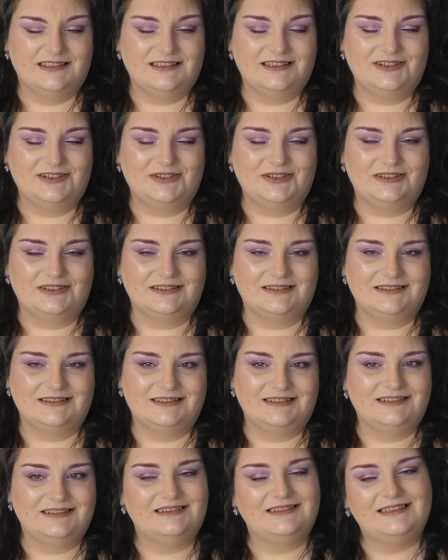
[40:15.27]
Go on,
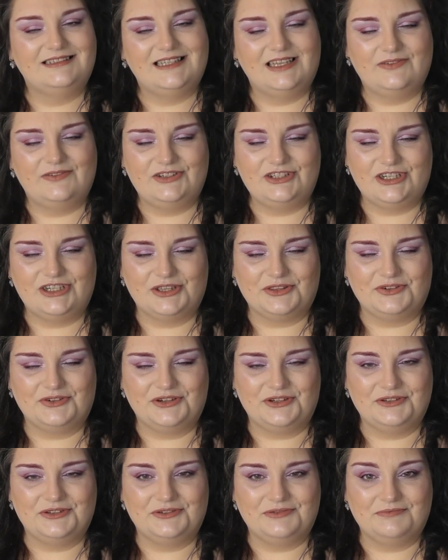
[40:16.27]
have a check
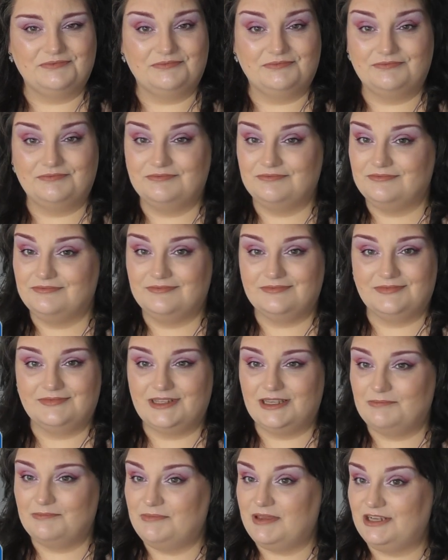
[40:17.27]
through.
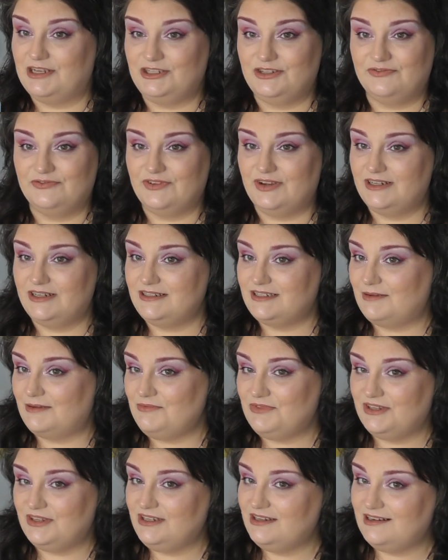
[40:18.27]
Bet you find
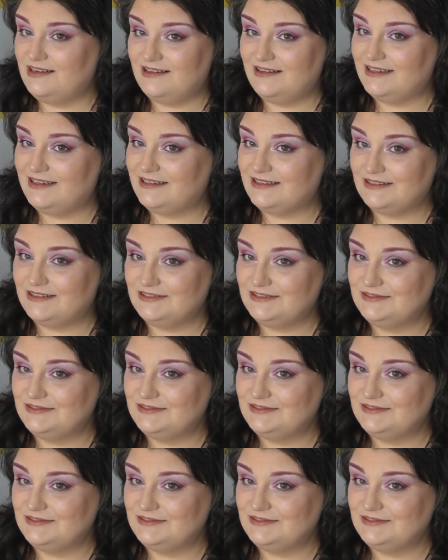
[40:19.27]
something you like.